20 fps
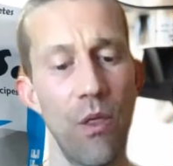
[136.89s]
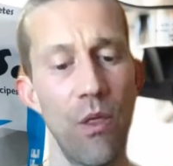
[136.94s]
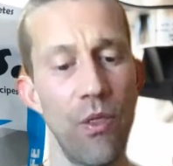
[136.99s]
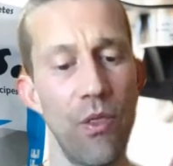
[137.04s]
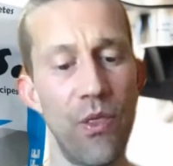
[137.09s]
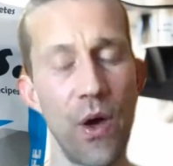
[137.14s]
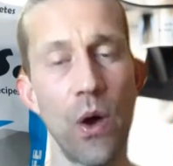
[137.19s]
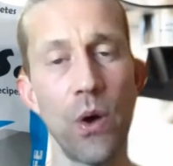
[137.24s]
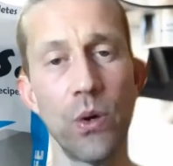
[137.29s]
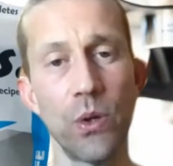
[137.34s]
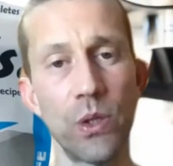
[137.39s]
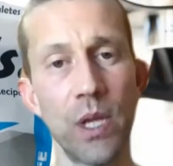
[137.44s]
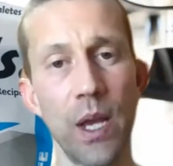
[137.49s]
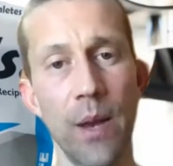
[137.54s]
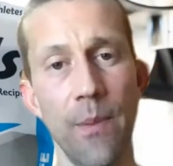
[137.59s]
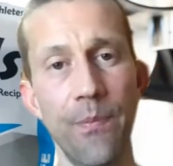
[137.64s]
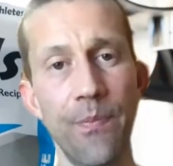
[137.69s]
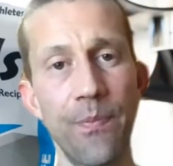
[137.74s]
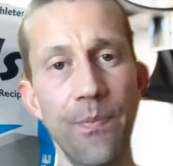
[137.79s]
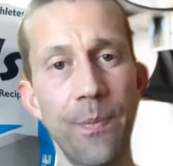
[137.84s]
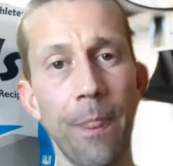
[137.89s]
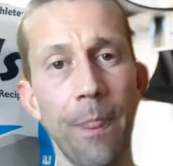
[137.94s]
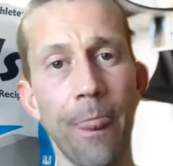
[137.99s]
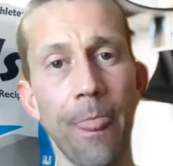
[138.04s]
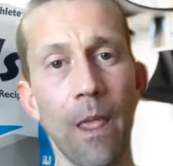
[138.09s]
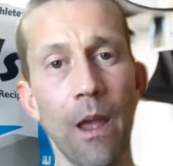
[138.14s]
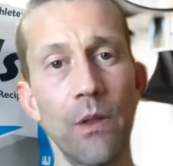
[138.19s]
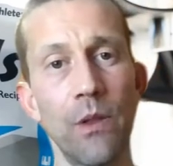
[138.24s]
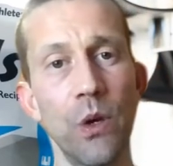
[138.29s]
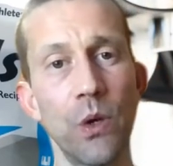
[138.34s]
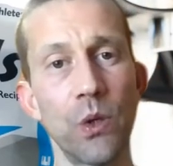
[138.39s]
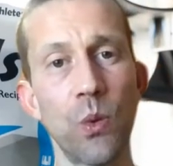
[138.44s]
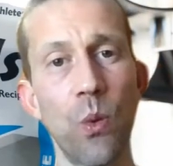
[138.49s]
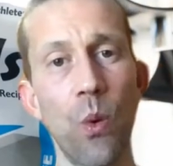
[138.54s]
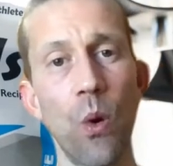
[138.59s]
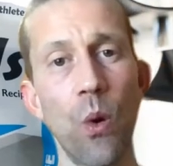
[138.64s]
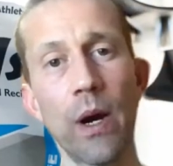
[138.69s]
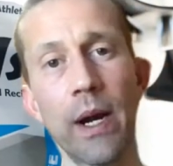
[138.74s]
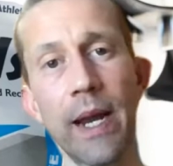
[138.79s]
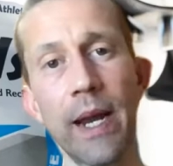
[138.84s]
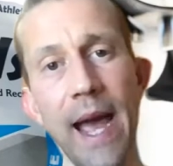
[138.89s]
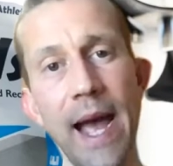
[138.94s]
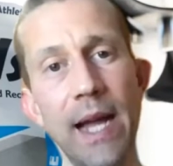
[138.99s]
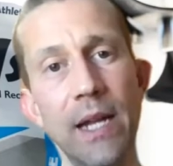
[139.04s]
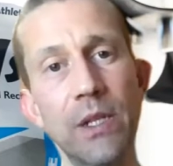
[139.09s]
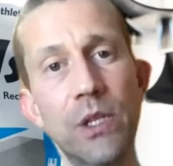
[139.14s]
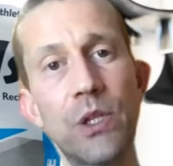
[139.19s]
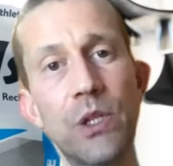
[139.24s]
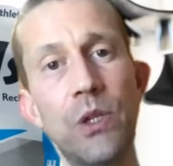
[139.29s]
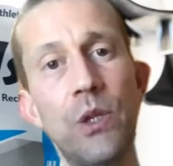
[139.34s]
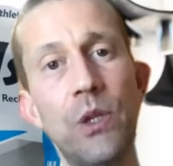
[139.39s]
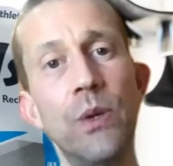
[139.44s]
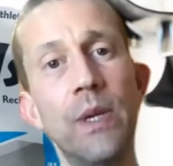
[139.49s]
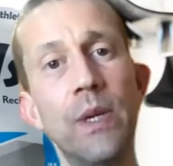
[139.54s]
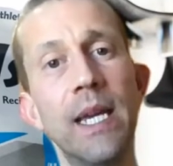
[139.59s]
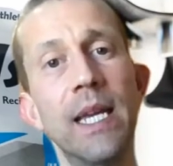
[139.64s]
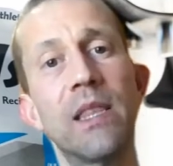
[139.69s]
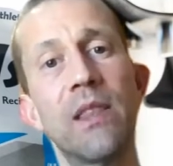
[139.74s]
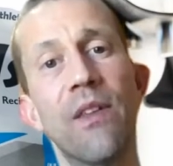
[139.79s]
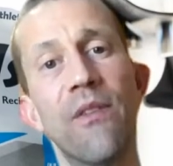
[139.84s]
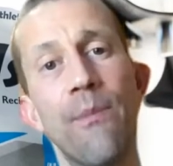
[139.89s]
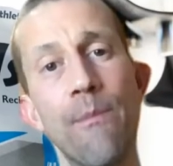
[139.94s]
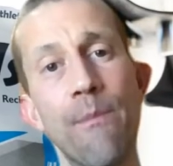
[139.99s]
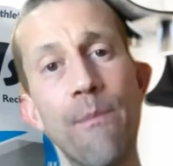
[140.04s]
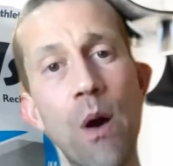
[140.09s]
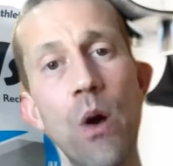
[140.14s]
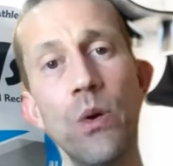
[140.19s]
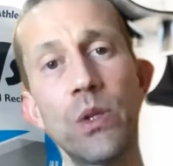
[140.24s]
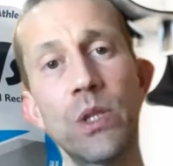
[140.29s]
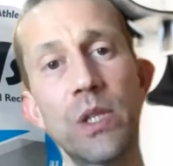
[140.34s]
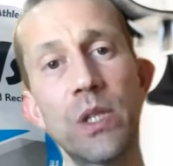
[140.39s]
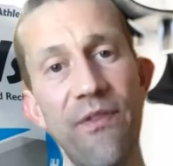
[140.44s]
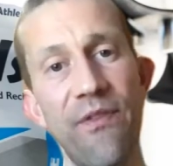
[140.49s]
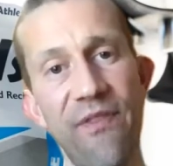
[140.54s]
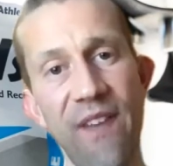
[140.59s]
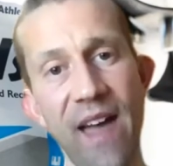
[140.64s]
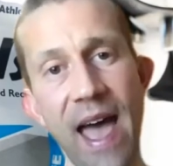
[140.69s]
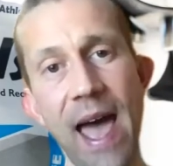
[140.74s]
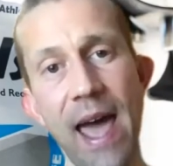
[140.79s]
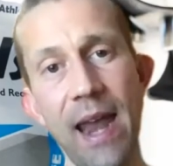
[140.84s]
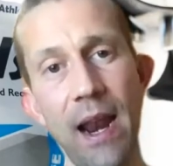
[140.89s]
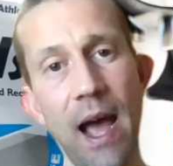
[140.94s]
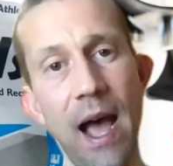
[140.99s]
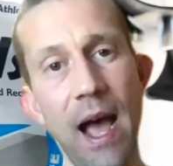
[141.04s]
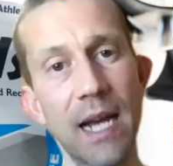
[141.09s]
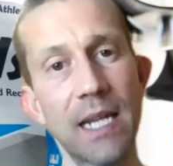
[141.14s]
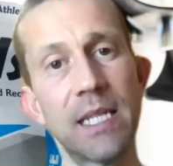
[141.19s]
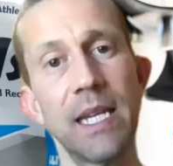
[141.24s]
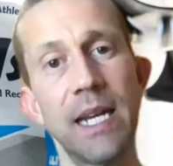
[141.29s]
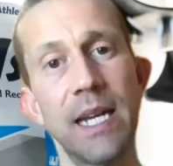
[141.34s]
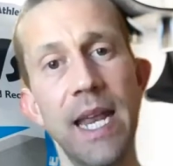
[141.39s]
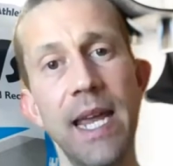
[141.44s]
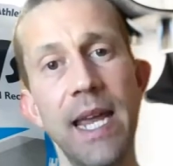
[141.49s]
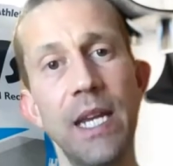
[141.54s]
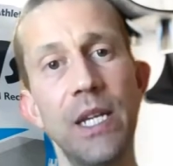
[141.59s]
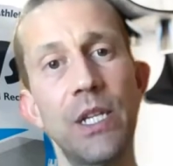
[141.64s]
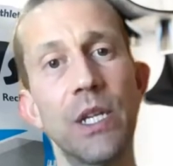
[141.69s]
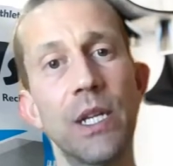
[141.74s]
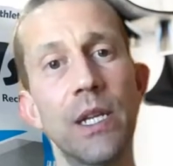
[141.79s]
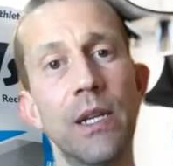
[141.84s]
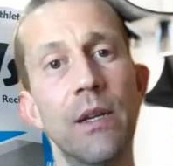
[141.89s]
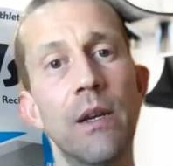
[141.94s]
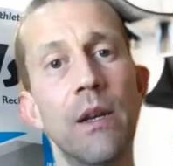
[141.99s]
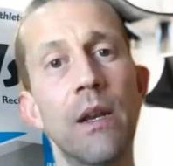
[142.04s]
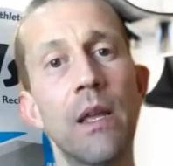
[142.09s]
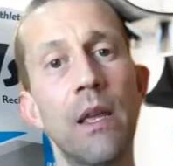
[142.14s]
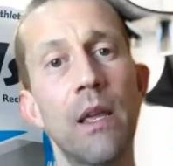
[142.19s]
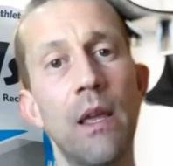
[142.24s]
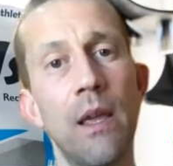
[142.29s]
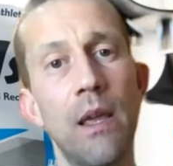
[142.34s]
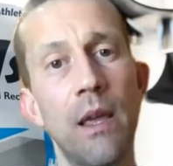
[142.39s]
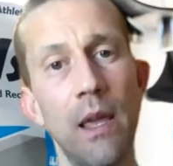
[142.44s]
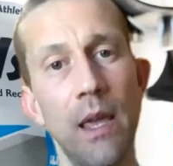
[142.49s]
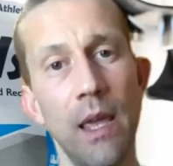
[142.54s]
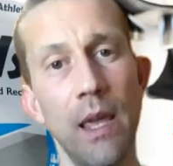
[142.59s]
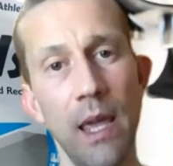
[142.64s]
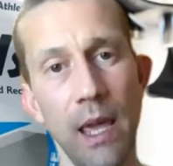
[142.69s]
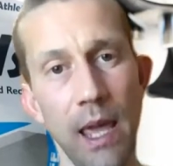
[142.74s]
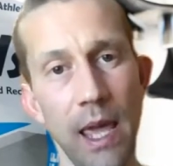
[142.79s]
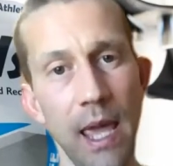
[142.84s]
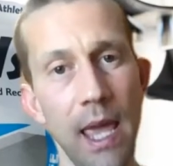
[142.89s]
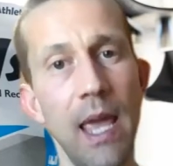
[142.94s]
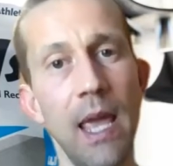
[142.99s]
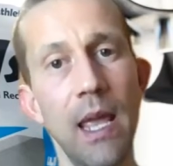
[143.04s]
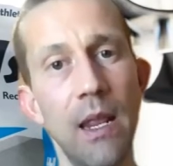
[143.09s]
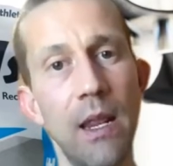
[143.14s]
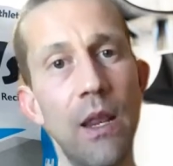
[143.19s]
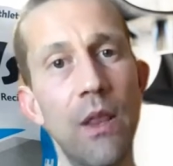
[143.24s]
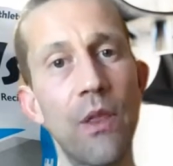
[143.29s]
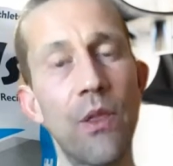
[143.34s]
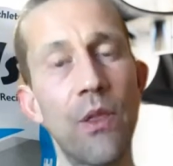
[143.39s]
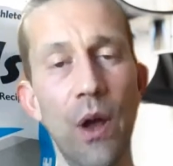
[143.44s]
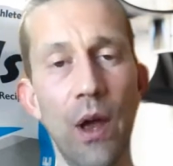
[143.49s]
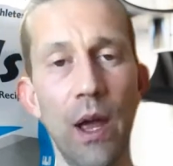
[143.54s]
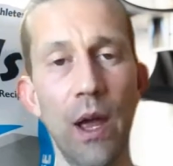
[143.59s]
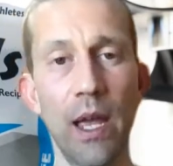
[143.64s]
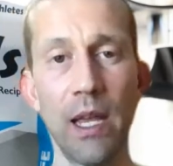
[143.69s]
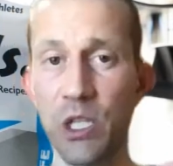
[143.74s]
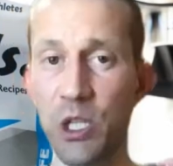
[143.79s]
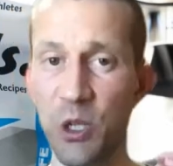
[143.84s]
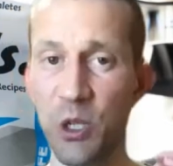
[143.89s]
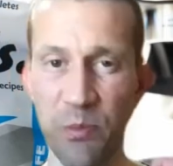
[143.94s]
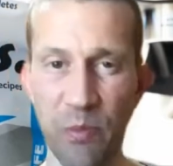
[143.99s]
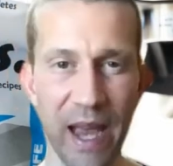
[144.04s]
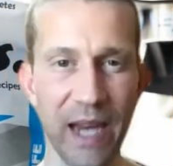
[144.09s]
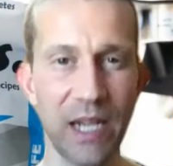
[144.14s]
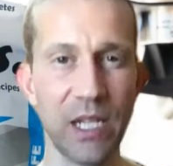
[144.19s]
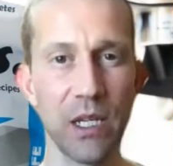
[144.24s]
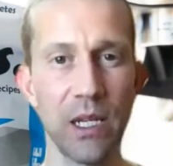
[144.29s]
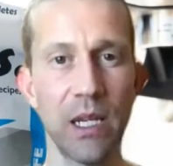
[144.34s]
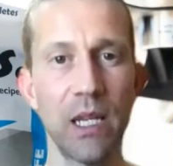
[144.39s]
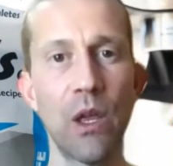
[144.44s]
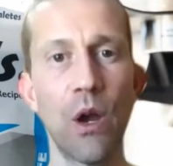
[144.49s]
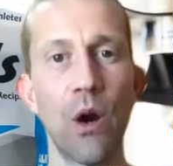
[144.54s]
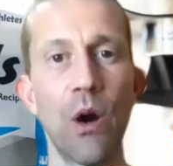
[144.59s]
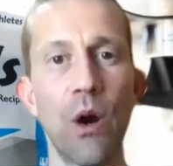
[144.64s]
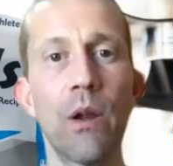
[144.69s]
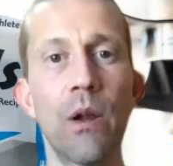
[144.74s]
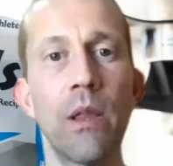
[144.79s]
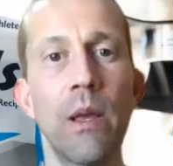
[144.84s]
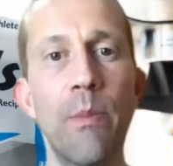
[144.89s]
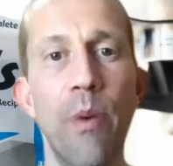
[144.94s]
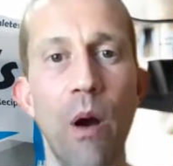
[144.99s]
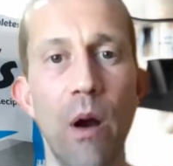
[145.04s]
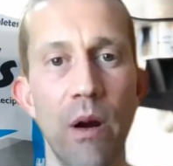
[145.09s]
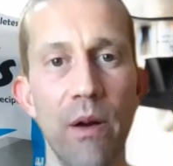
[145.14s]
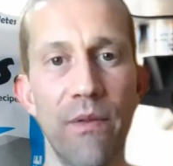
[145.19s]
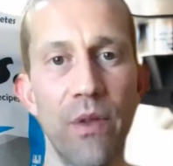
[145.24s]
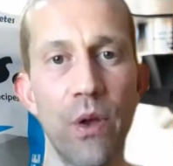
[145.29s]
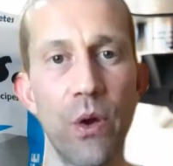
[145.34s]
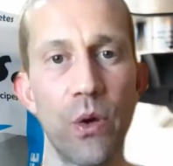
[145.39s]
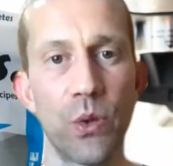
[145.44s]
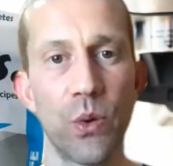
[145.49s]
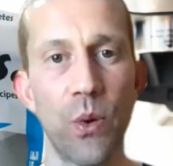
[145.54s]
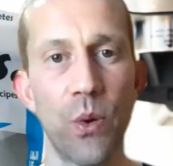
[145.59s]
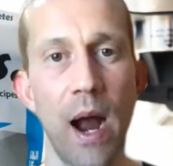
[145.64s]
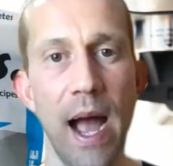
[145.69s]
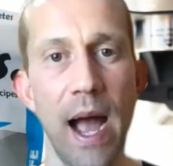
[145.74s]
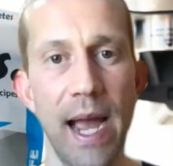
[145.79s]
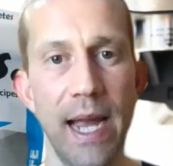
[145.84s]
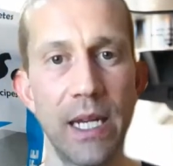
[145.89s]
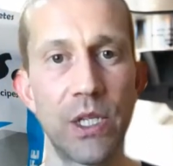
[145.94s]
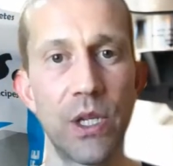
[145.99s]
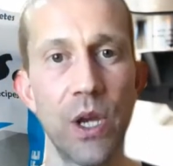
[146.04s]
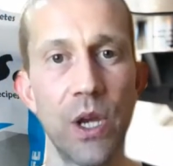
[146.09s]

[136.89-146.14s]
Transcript: those workouts to get the most fat oxidation in especially the early part of those rides.